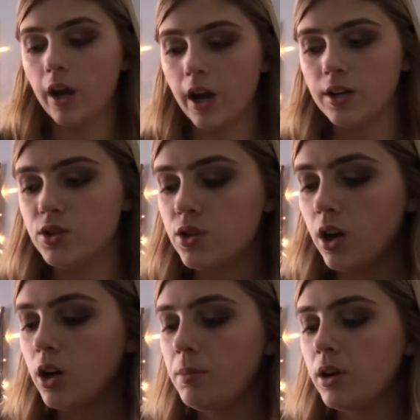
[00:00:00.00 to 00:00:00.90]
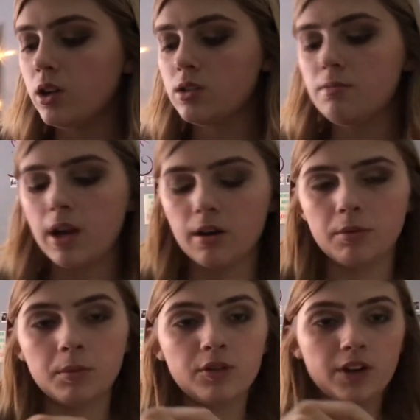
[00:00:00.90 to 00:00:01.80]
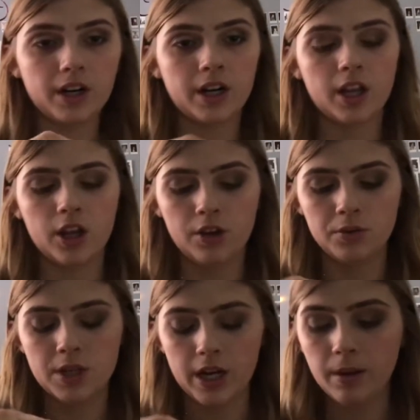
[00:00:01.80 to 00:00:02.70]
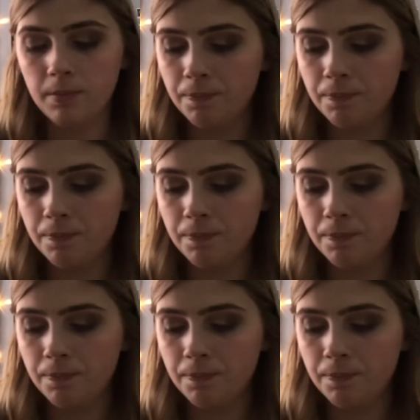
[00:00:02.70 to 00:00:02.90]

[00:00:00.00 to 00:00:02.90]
I just got up and got some makeup remover and a Q-tip.